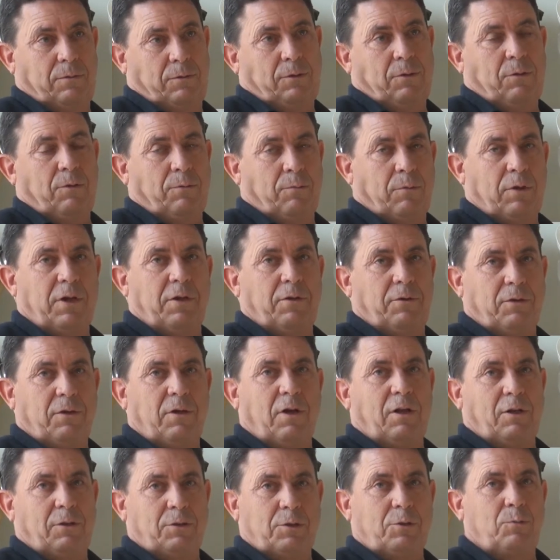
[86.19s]
$200–300
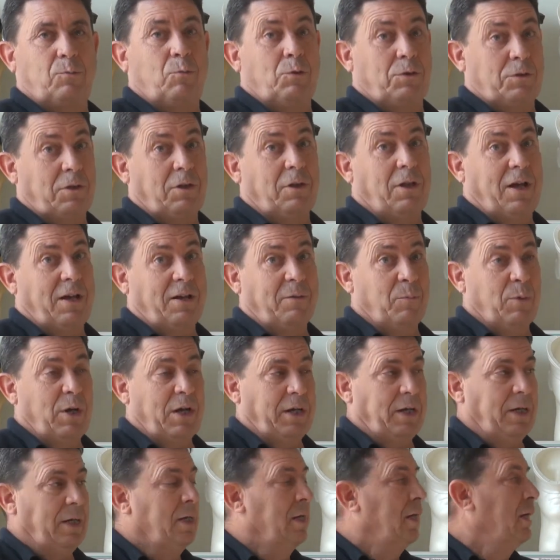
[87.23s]
was a lot of
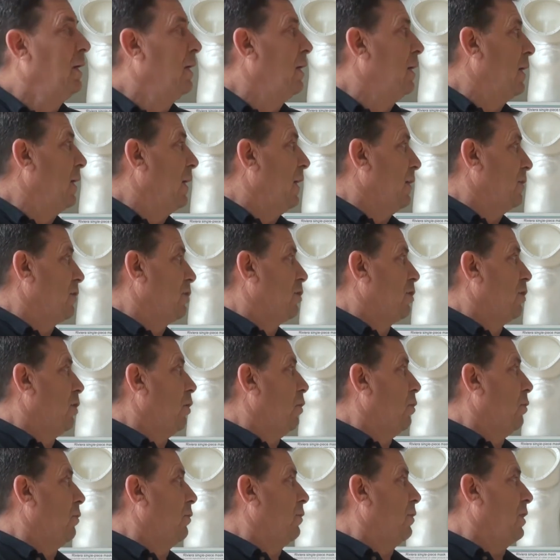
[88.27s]
money. And
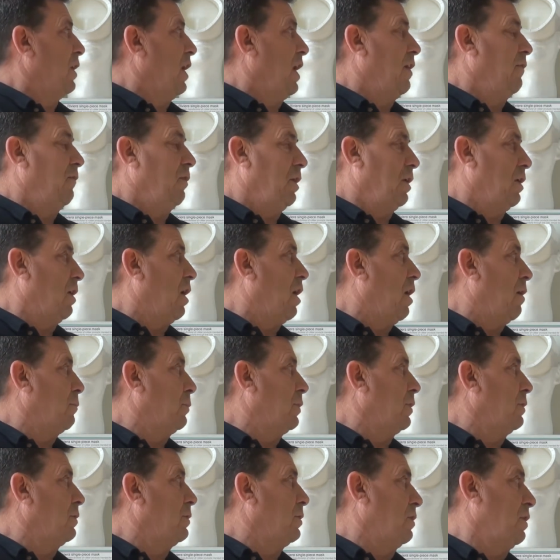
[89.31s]
so the Navy
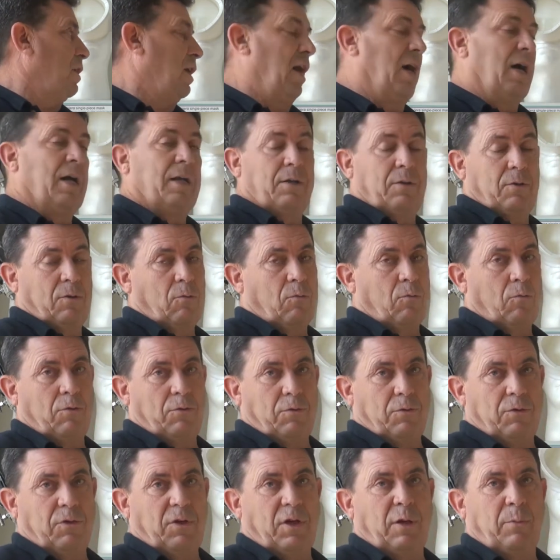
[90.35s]
opted to not
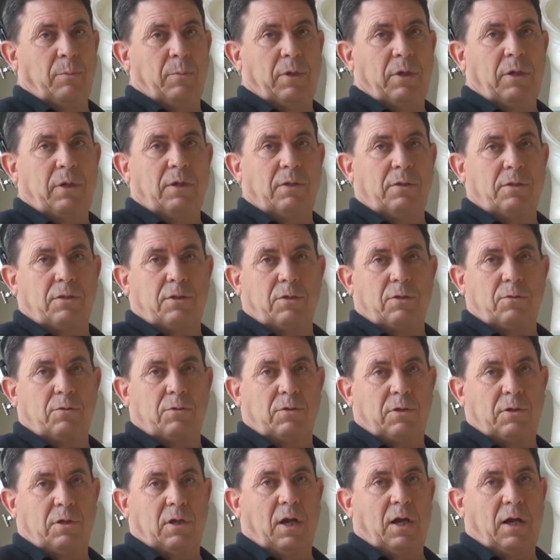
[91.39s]
order them, and so
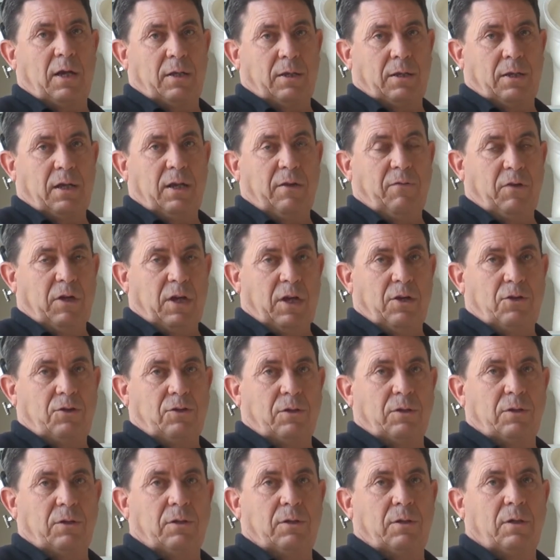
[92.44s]
Scott
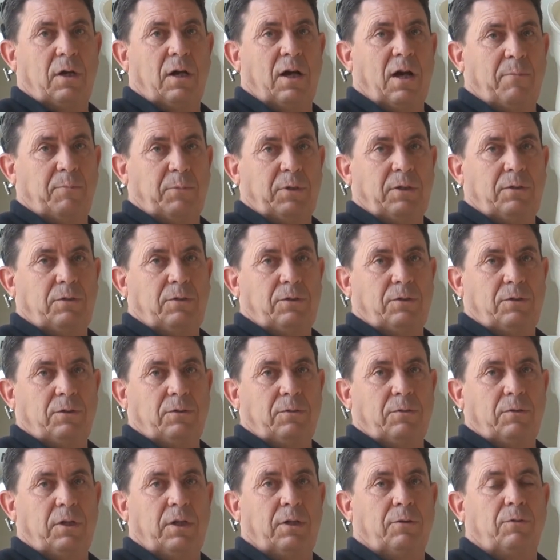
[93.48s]
Aviation opted
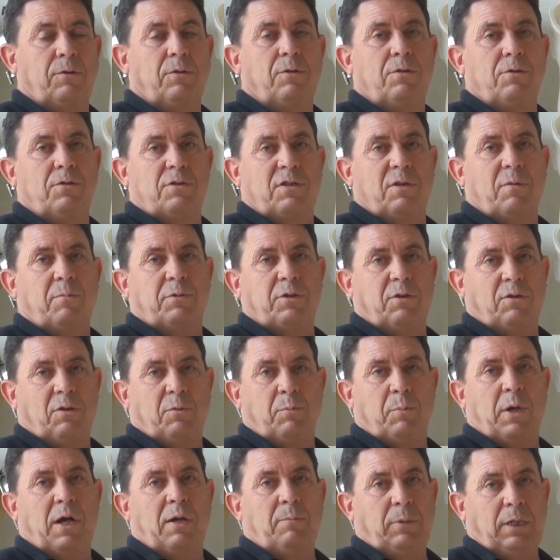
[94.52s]
to introduce them to the
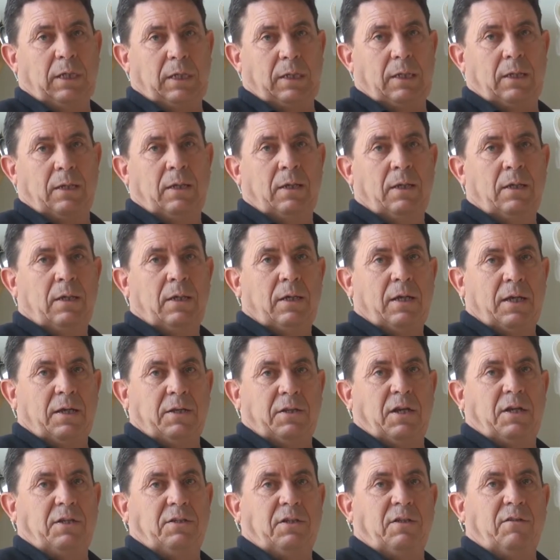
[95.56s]
public in
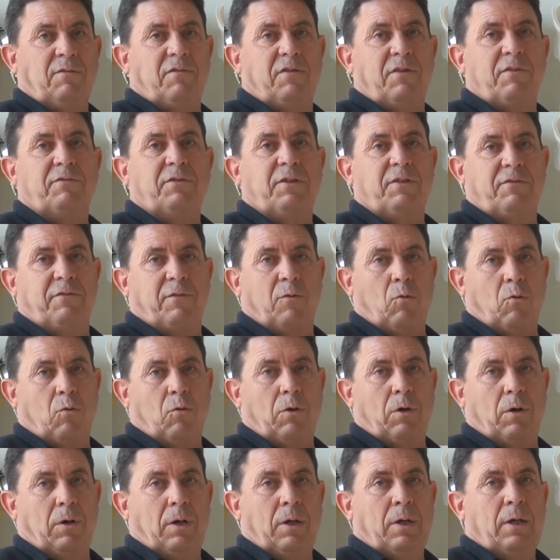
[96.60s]

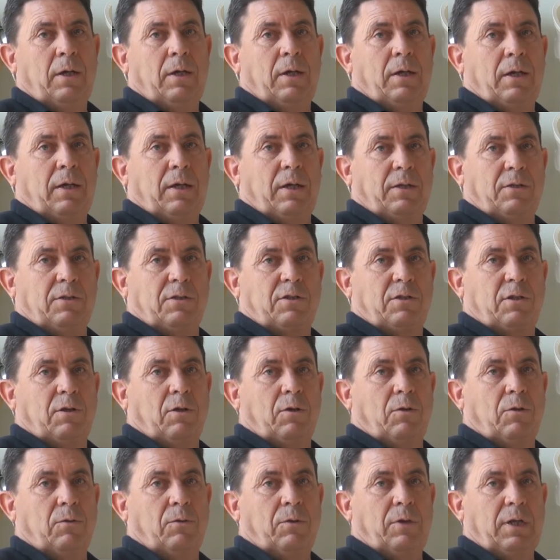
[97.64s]
1954. And
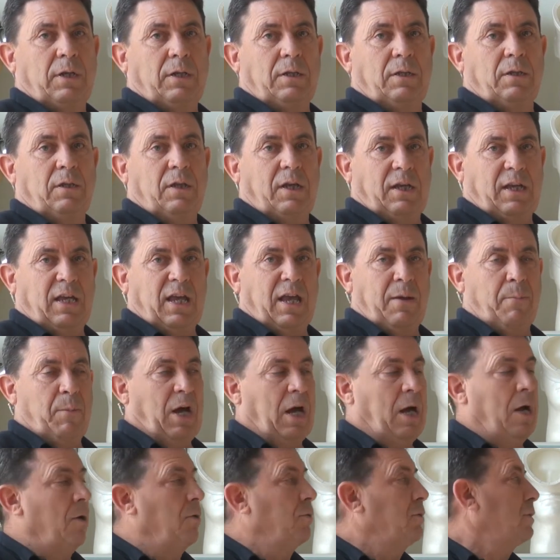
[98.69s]
so they came
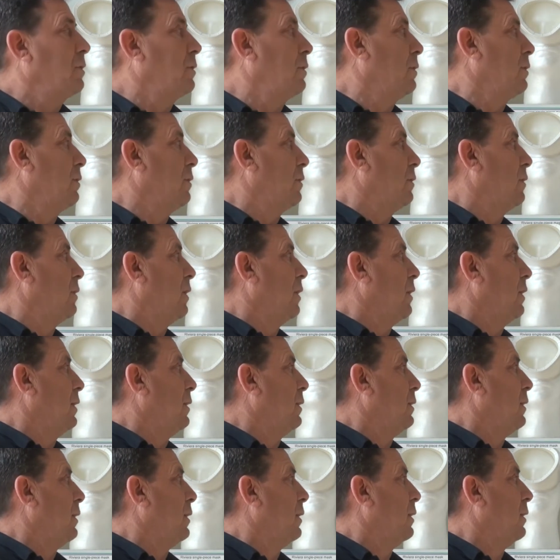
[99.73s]
out.
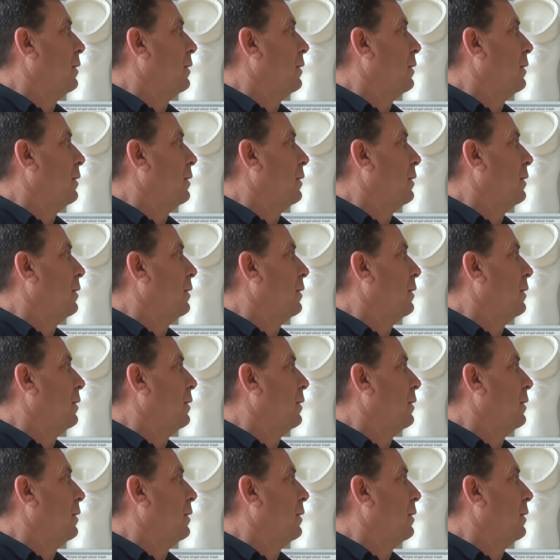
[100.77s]
They